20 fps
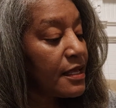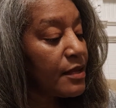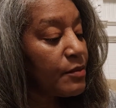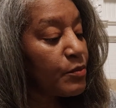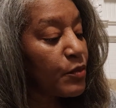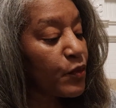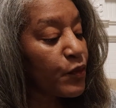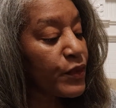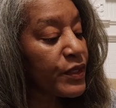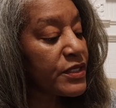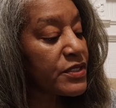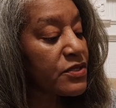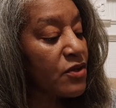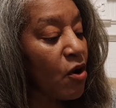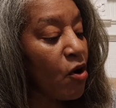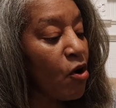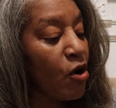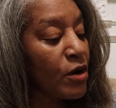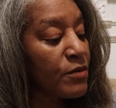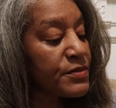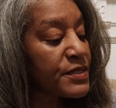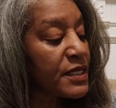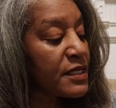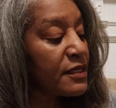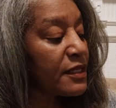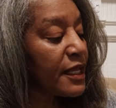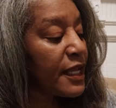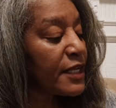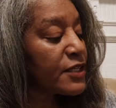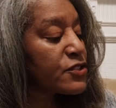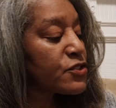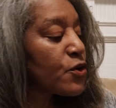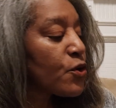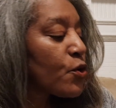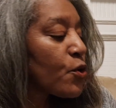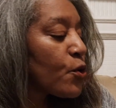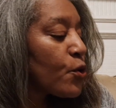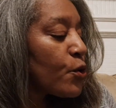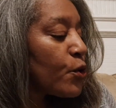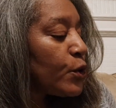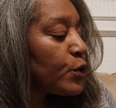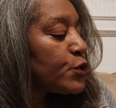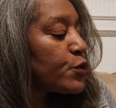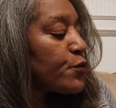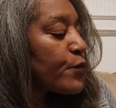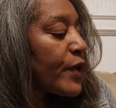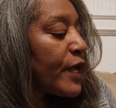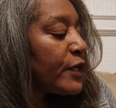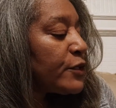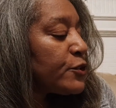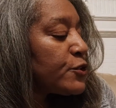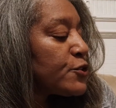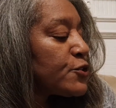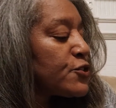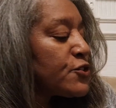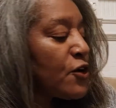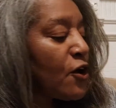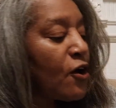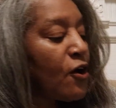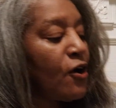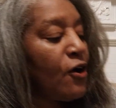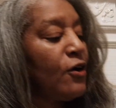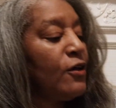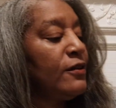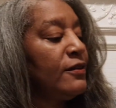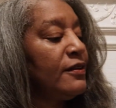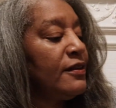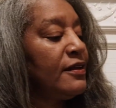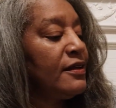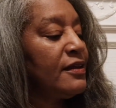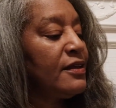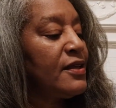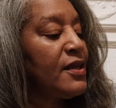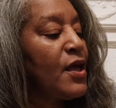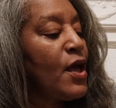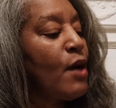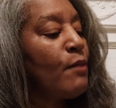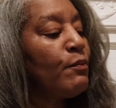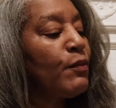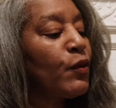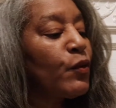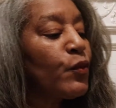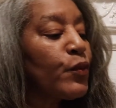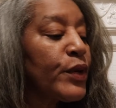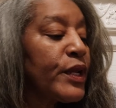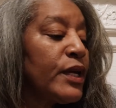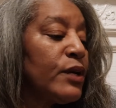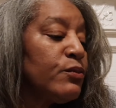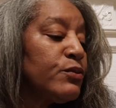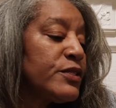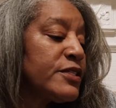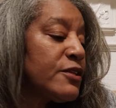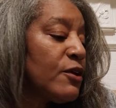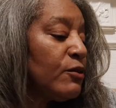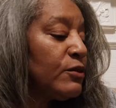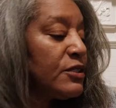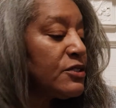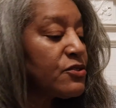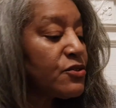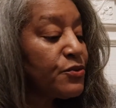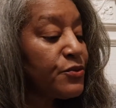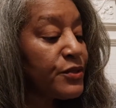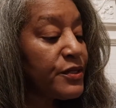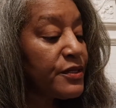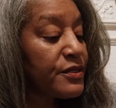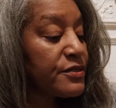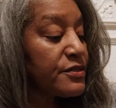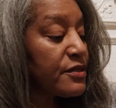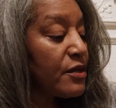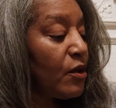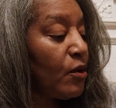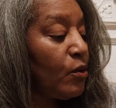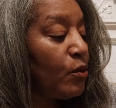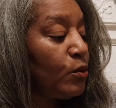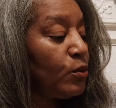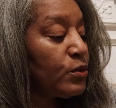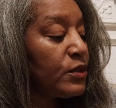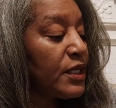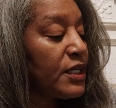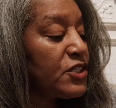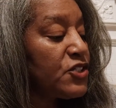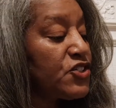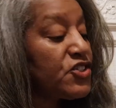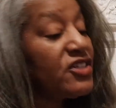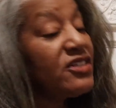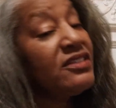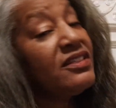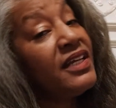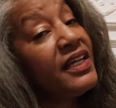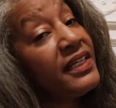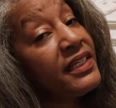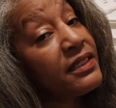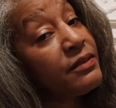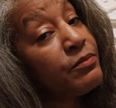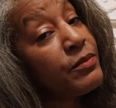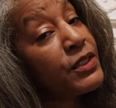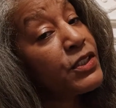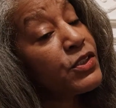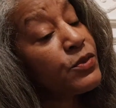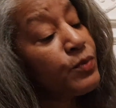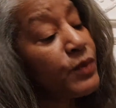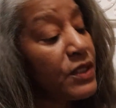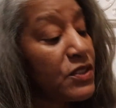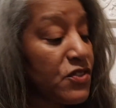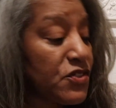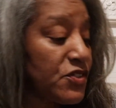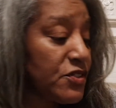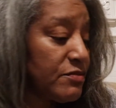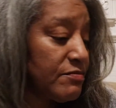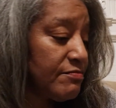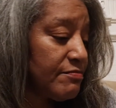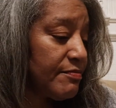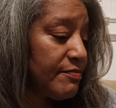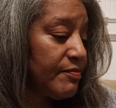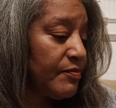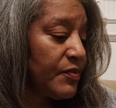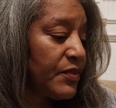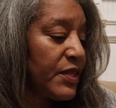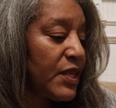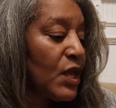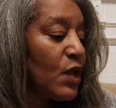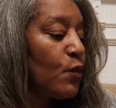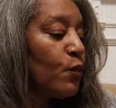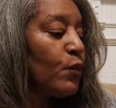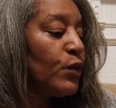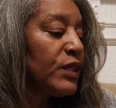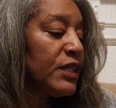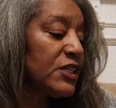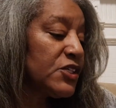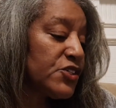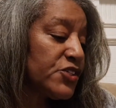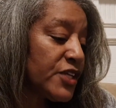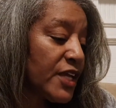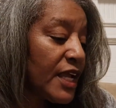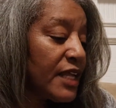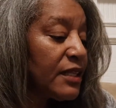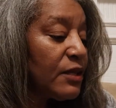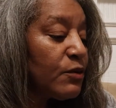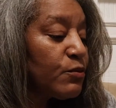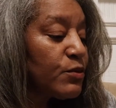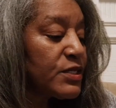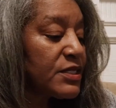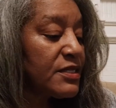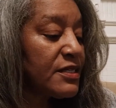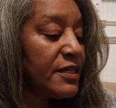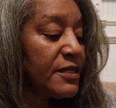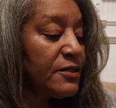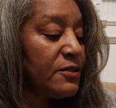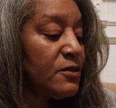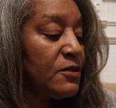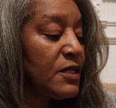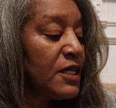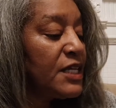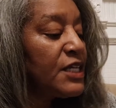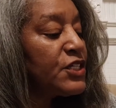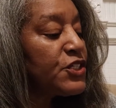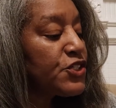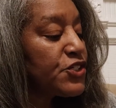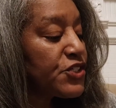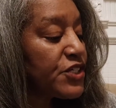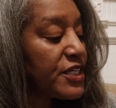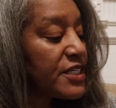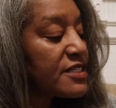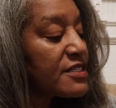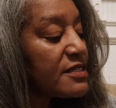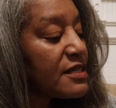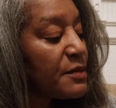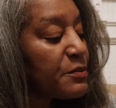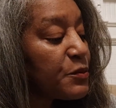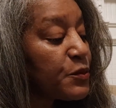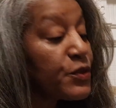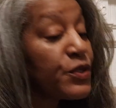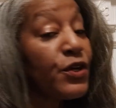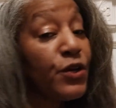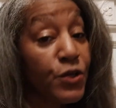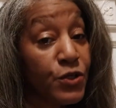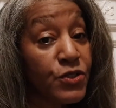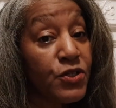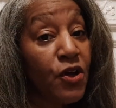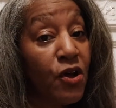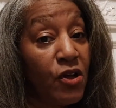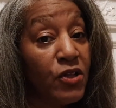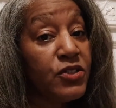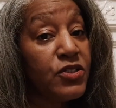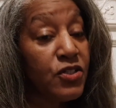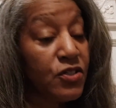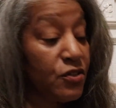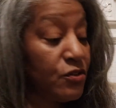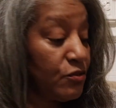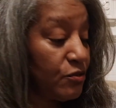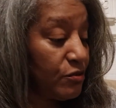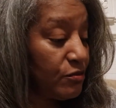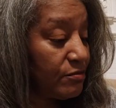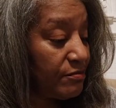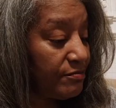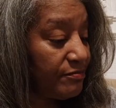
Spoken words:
Maria's arms and legs curled around her doll. Maria was only 2 years old, and she needed Mush Mush. When LaShayla was little, she slept with her doll too.